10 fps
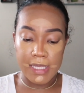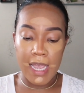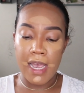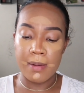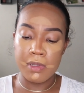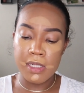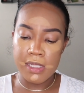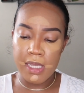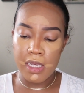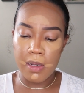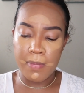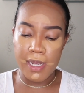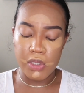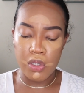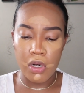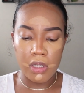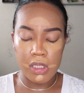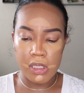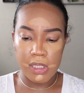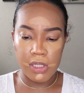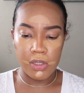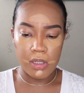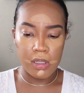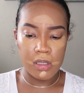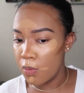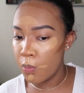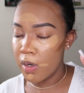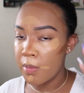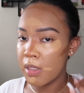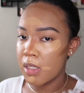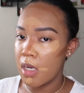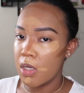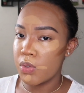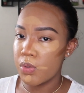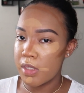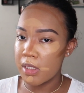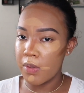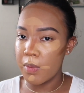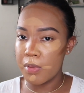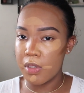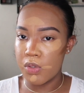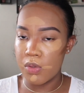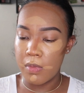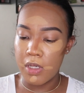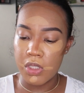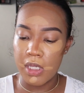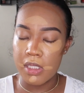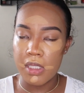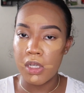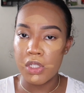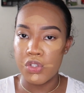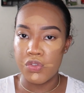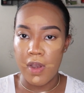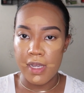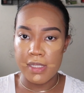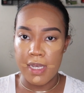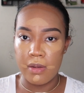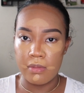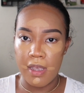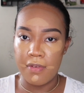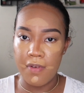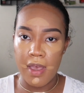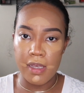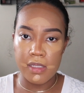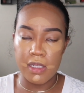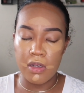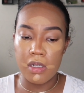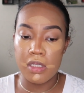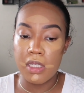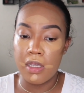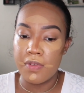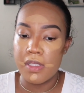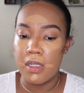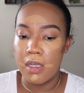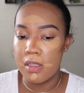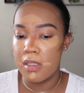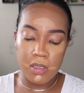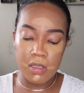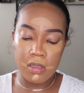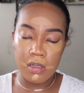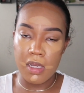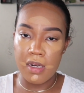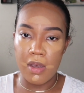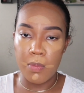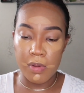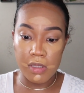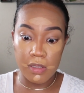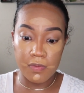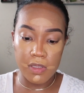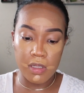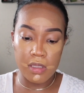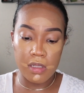that, I'm going to take my Tarte concealer. Don't worry about the contour stick that we put on too much. It's not going to dry down that fast. And honestly, if it does, it's just going to kind of help us if it does